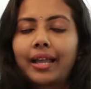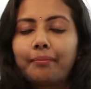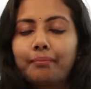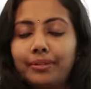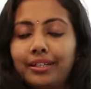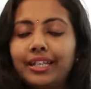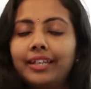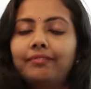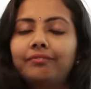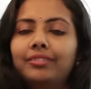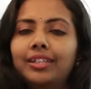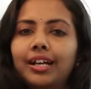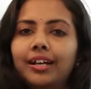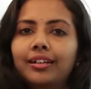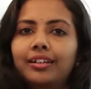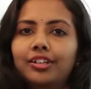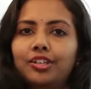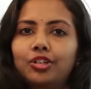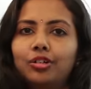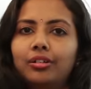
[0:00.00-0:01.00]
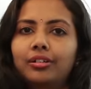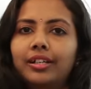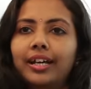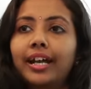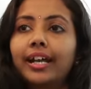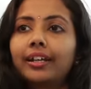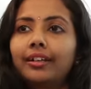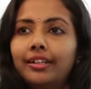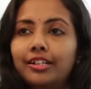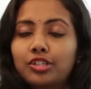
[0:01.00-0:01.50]
I believe that your
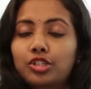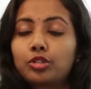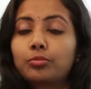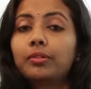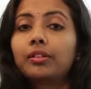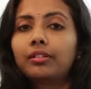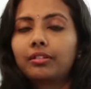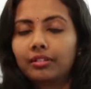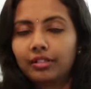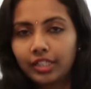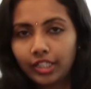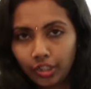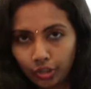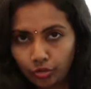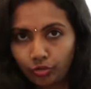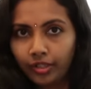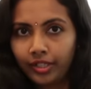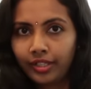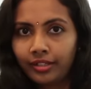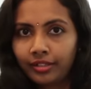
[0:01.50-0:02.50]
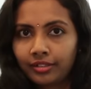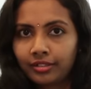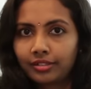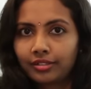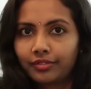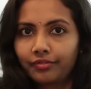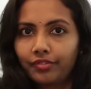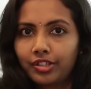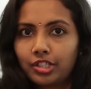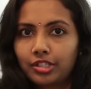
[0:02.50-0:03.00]
diet needs to be really unique,
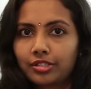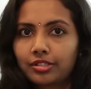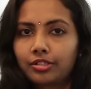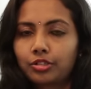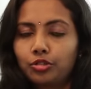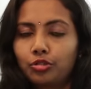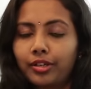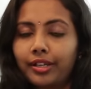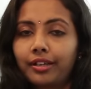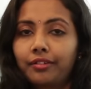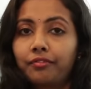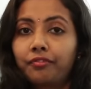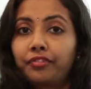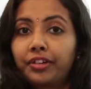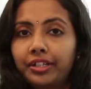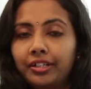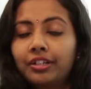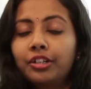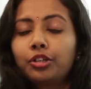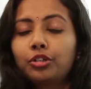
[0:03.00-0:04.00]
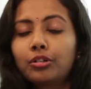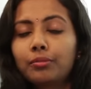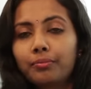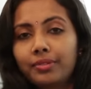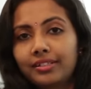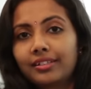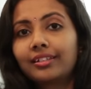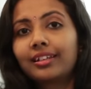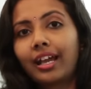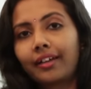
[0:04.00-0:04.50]
which you can fit into your busy